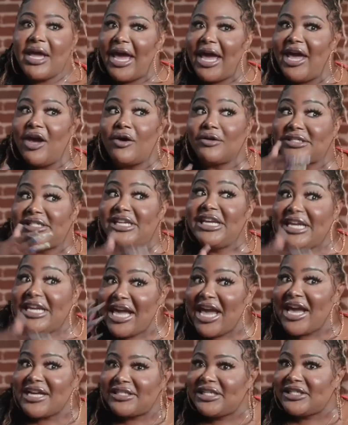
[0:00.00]
Hell,
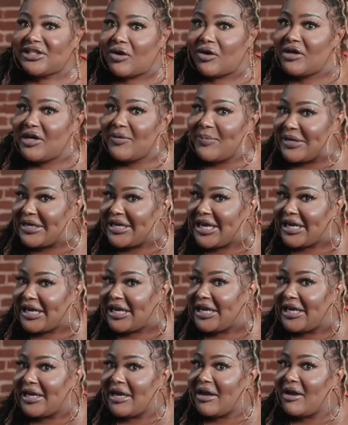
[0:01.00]
TS is on the
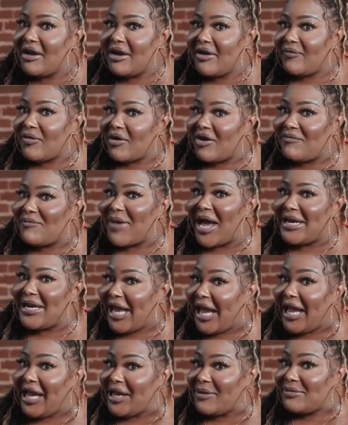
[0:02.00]
beginning of my
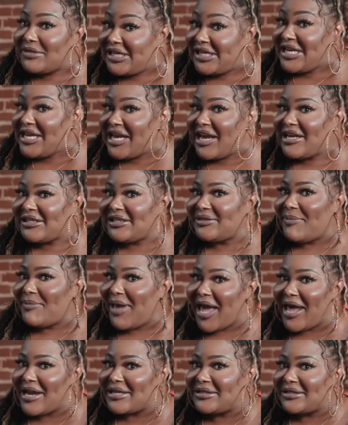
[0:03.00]
name, TS
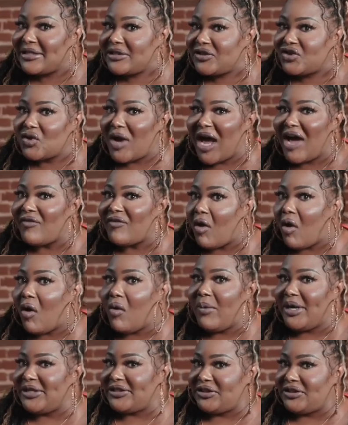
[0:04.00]
Madison. So I've
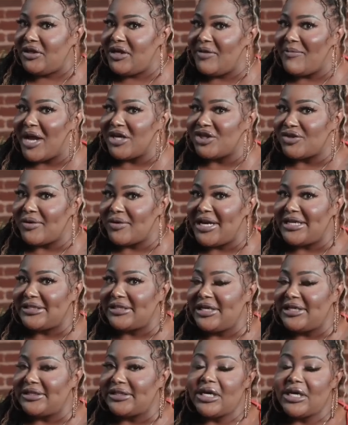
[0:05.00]
always stood in my
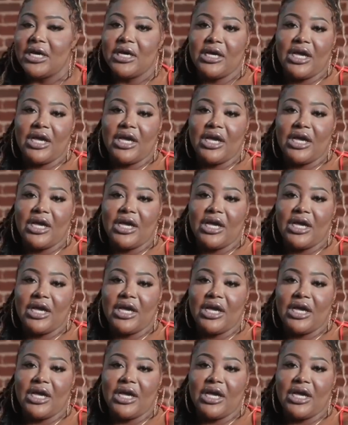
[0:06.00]
transness.